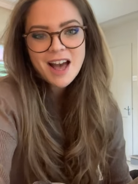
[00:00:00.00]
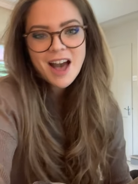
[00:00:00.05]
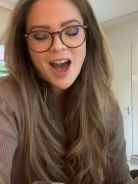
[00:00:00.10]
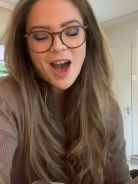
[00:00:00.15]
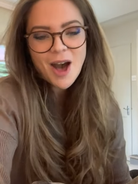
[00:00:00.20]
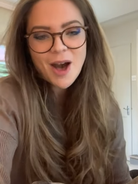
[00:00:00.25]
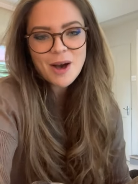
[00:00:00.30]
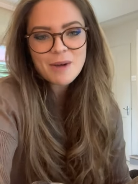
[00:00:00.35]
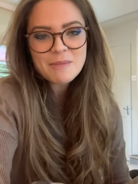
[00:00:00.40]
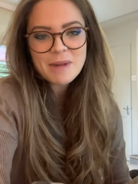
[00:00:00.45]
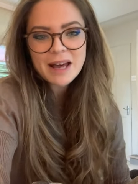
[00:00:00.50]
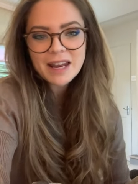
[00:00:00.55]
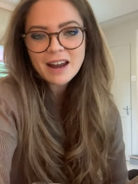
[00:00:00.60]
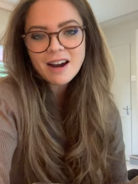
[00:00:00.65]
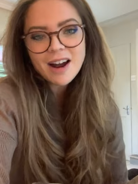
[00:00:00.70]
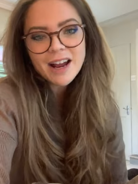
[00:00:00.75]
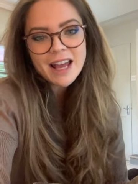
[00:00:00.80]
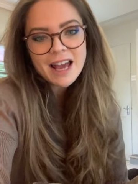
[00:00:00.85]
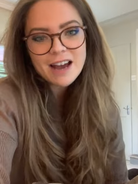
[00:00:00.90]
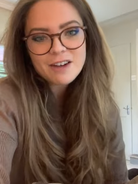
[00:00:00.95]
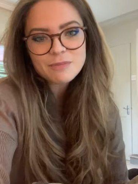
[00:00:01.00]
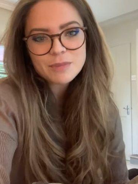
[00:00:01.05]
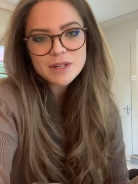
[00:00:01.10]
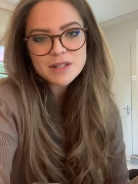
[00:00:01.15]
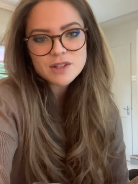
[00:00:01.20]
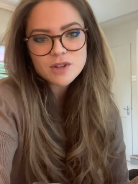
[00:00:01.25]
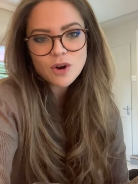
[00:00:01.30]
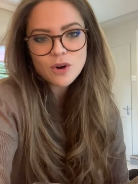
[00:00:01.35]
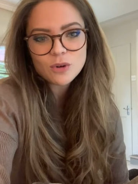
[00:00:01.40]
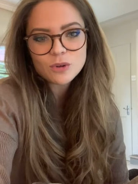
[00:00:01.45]
and I have
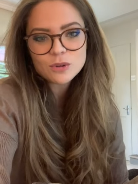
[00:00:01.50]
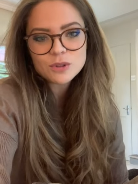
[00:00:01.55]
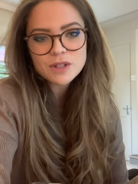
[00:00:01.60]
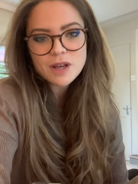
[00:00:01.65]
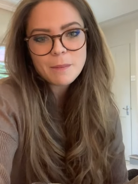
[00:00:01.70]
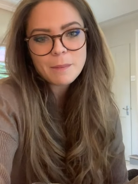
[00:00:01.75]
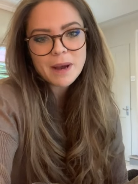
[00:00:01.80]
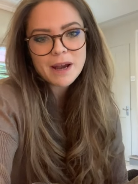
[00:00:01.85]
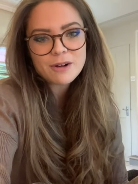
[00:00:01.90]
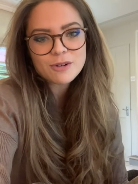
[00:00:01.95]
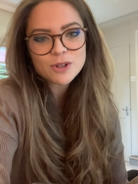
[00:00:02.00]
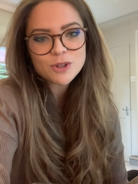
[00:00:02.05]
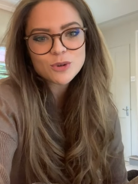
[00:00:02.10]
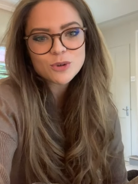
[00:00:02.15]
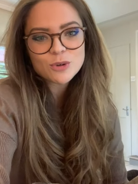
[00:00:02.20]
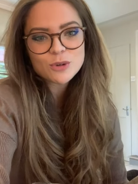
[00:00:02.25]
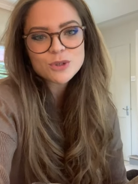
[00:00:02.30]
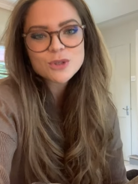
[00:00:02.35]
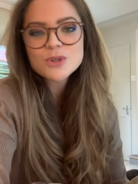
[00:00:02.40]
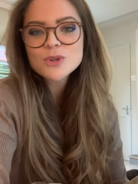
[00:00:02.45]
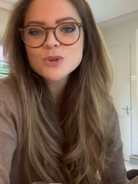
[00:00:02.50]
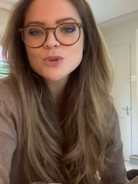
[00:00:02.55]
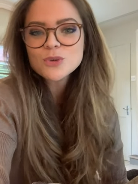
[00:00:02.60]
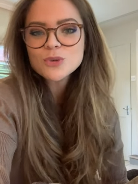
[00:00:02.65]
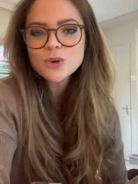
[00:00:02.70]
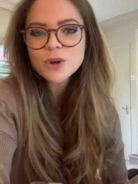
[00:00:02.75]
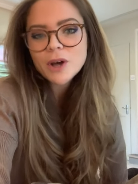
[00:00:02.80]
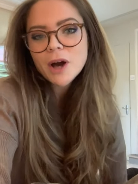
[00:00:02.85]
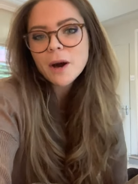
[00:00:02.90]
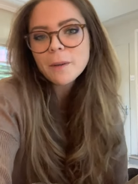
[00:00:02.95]
been told about your
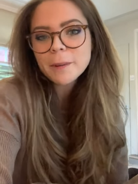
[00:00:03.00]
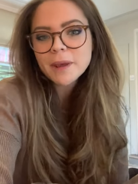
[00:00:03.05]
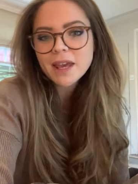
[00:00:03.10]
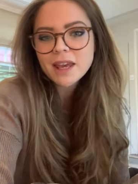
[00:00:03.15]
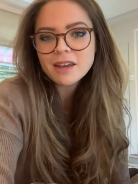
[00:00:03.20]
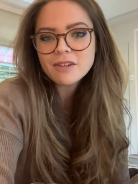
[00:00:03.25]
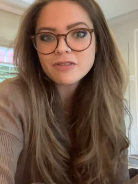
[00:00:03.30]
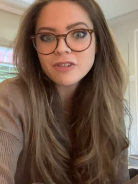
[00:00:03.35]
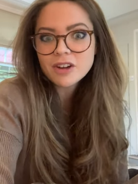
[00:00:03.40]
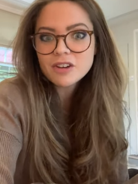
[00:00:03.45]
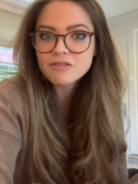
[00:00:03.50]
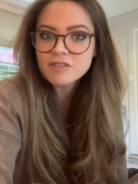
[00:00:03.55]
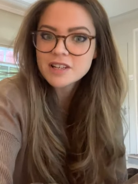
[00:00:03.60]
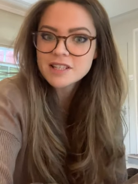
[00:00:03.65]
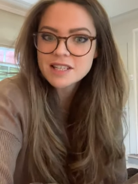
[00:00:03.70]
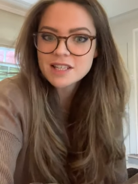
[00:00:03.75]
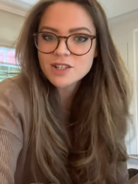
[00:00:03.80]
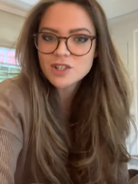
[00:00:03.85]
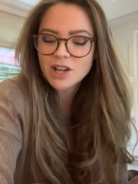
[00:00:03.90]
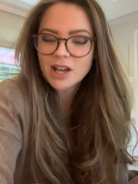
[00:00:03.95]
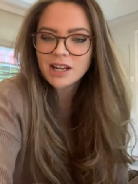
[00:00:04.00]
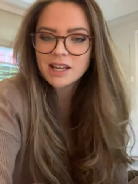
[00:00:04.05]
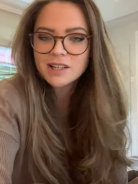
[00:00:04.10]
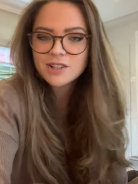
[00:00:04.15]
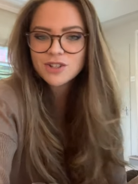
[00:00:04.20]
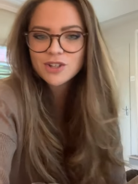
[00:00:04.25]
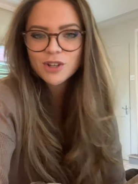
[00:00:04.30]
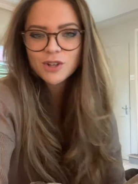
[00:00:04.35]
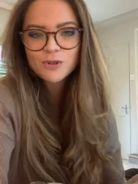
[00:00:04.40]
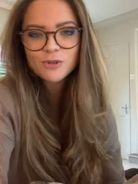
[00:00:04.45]
school cupcake fundraising
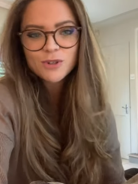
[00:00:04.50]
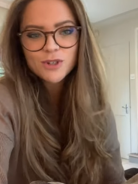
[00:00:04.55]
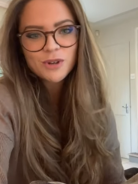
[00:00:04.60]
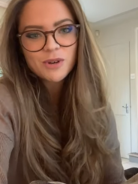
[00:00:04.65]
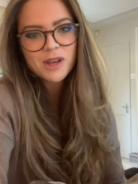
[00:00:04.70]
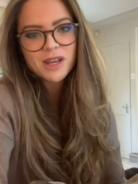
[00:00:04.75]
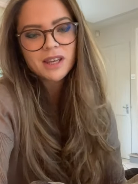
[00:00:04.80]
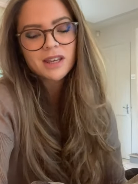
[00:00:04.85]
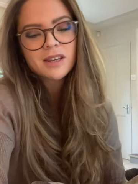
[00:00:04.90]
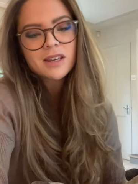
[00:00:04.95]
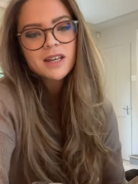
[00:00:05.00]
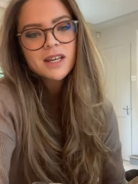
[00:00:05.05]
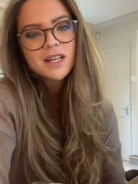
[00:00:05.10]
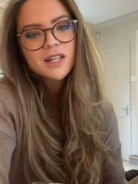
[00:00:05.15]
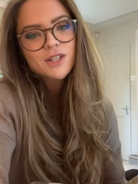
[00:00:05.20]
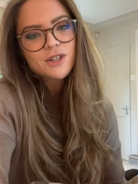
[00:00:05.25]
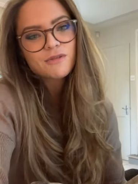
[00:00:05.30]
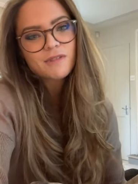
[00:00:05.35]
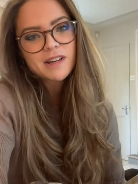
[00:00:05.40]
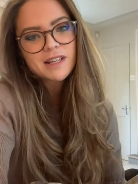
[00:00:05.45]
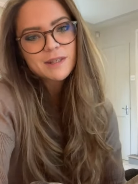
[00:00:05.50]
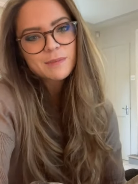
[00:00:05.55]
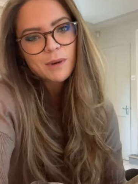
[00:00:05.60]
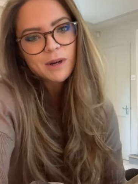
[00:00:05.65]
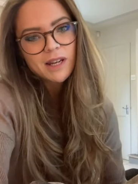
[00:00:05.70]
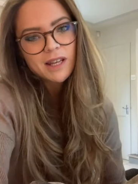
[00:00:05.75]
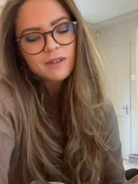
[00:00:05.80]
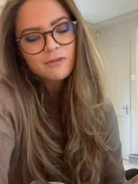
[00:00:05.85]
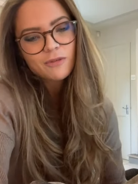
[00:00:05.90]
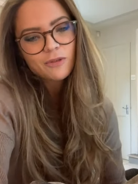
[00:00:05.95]
challenge that you're doing to raise
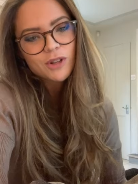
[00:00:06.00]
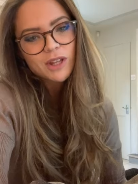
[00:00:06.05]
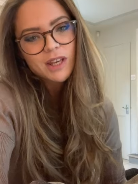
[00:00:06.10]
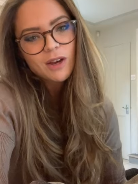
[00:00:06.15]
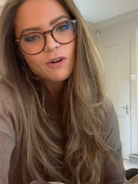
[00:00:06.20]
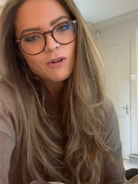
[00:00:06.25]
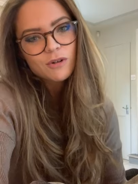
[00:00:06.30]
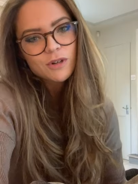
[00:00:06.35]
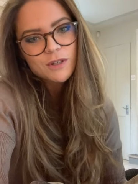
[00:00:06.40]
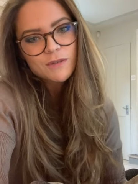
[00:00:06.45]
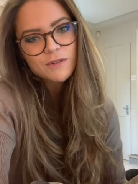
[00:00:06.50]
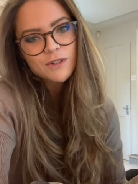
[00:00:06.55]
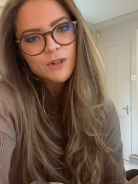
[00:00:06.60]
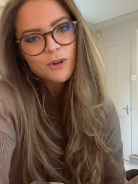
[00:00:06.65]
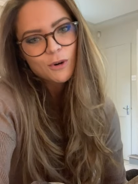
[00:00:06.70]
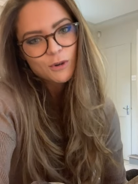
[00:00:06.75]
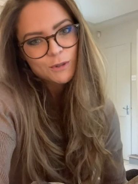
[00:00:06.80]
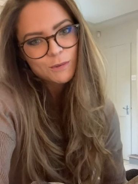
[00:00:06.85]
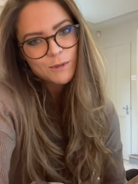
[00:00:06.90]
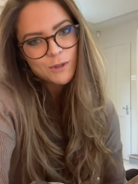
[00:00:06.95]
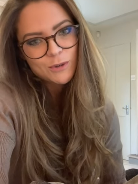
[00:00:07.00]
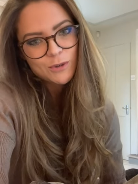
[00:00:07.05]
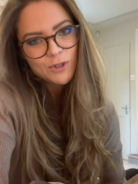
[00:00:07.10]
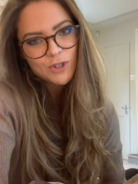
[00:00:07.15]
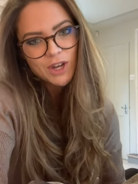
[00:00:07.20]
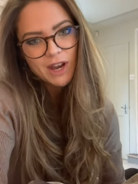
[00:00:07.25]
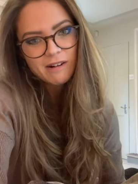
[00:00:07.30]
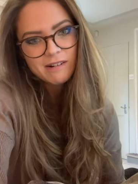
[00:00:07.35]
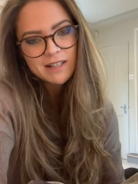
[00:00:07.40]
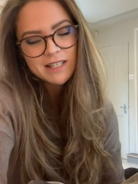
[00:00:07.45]
money for the Oxford Hospitals
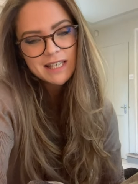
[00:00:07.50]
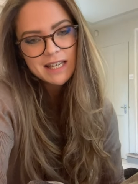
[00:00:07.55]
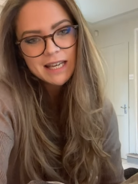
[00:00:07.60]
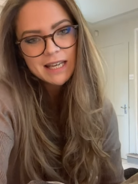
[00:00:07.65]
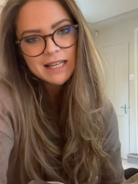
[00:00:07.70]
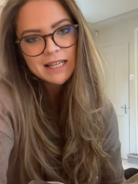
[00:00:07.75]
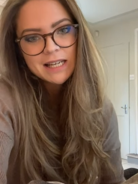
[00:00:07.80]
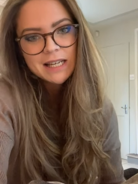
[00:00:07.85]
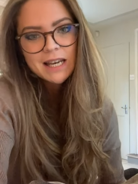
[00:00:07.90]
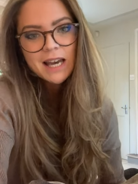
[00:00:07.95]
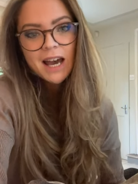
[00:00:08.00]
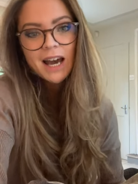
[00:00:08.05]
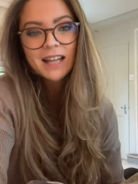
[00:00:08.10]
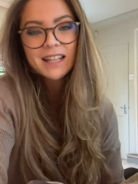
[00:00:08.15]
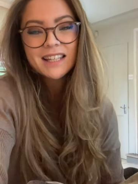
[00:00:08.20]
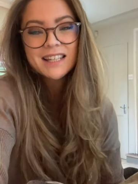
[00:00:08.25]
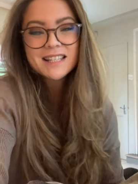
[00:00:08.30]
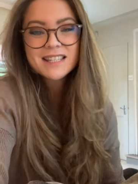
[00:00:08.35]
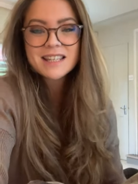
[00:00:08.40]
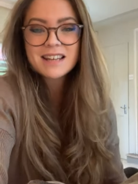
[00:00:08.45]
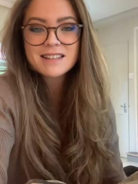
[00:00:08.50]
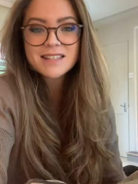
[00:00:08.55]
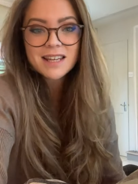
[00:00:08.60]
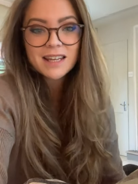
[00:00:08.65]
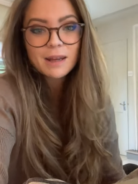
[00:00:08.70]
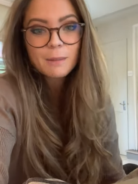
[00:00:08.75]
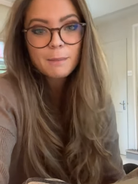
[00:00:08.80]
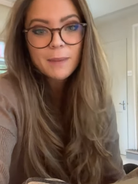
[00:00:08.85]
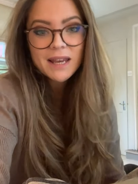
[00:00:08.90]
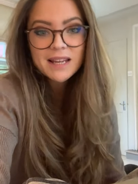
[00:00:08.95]
charity. I think it sounds like
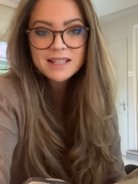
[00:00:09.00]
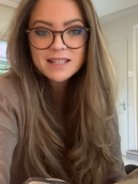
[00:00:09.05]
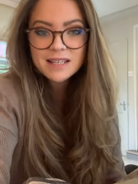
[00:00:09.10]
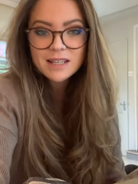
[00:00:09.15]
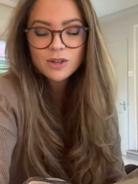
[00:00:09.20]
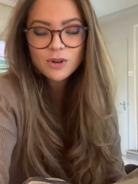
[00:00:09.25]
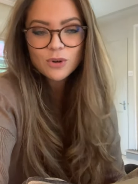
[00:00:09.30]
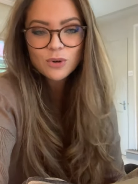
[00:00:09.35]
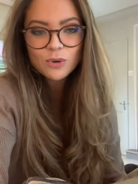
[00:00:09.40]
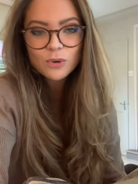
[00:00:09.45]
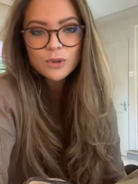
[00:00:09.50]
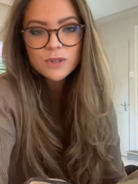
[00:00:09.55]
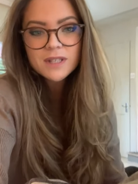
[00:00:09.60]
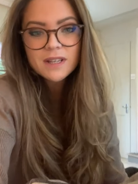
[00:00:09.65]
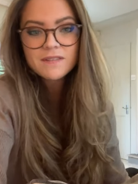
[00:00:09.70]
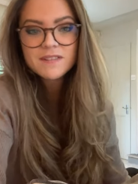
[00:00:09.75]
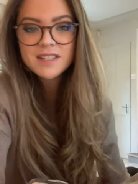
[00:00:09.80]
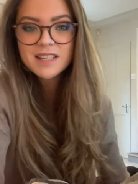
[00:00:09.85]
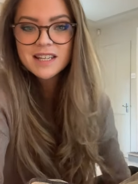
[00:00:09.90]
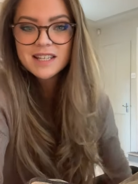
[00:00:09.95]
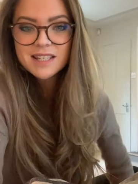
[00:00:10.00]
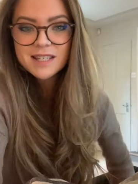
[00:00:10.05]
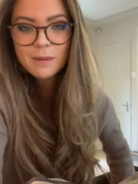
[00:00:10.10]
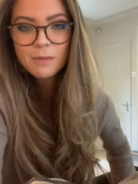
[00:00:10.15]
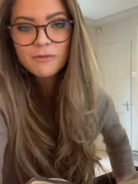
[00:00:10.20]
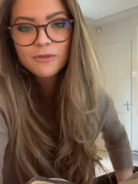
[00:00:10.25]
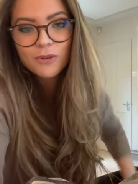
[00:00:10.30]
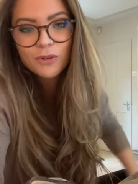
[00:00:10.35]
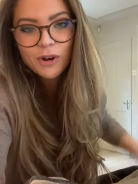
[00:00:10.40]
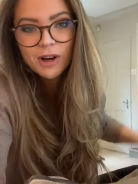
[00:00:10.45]
an amazing cause. I've seen some
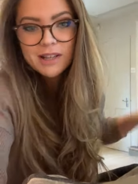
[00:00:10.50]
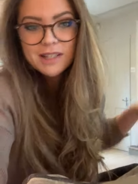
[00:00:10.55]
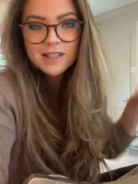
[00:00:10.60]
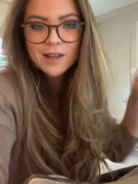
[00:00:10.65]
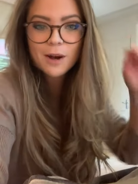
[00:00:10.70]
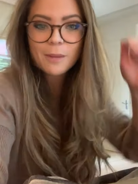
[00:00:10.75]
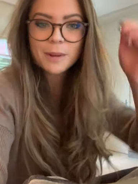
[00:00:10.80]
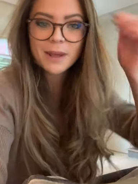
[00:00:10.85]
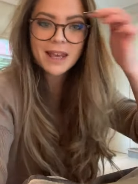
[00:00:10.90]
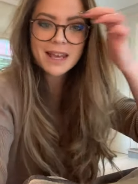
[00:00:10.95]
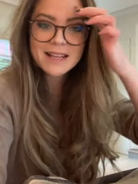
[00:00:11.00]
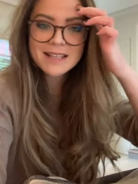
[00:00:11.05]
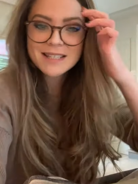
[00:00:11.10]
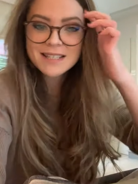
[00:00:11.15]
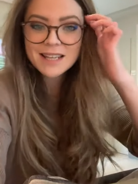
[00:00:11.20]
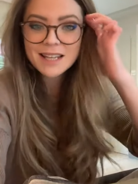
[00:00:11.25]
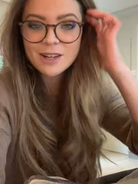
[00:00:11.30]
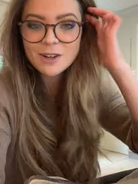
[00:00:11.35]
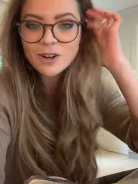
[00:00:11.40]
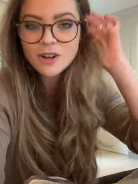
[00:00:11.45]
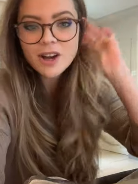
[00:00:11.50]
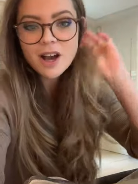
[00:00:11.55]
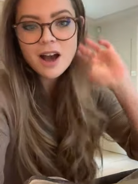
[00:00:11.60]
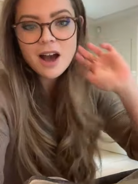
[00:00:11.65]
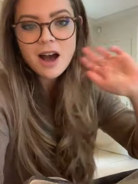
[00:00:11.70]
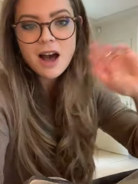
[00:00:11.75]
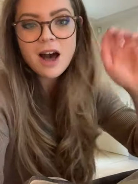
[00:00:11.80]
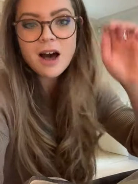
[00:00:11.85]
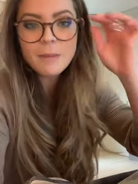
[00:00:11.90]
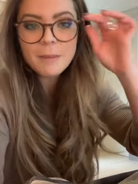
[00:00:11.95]
of your guys' cupcakes and they look
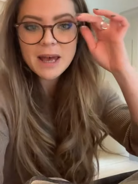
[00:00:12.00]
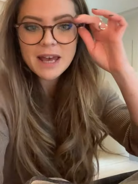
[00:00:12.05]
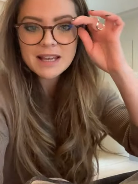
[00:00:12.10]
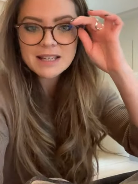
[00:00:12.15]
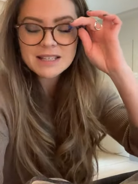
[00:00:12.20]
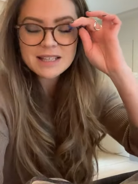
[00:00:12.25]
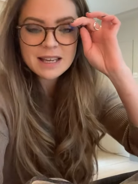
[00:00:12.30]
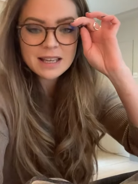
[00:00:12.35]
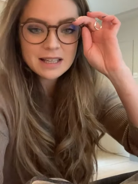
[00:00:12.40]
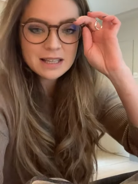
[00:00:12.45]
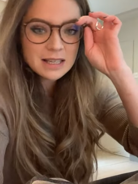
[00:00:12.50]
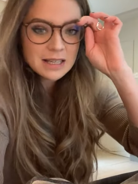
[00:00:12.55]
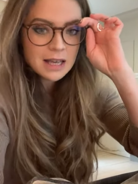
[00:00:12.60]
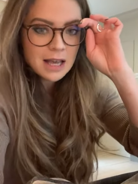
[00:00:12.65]
amazing.